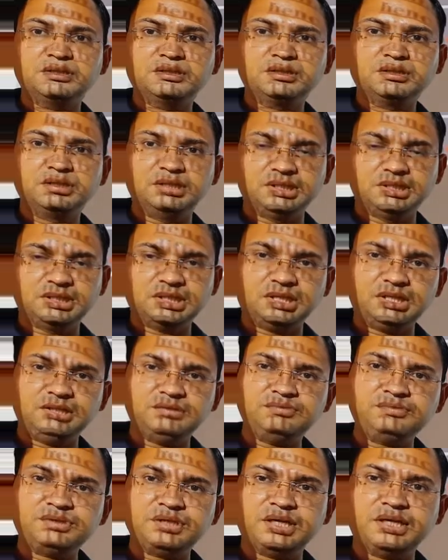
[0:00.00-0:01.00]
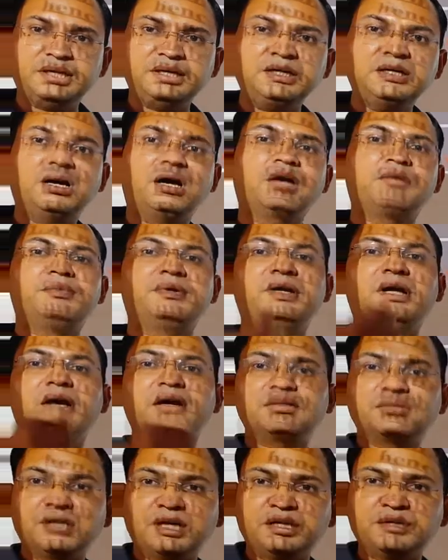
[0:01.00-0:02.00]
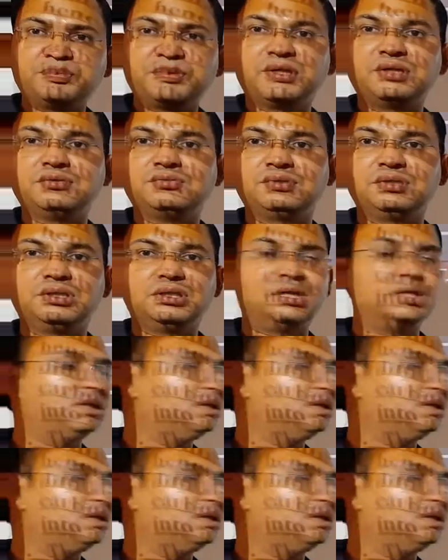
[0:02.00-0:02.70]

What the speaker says: the leaves and carbon dioxide produced in the leaves.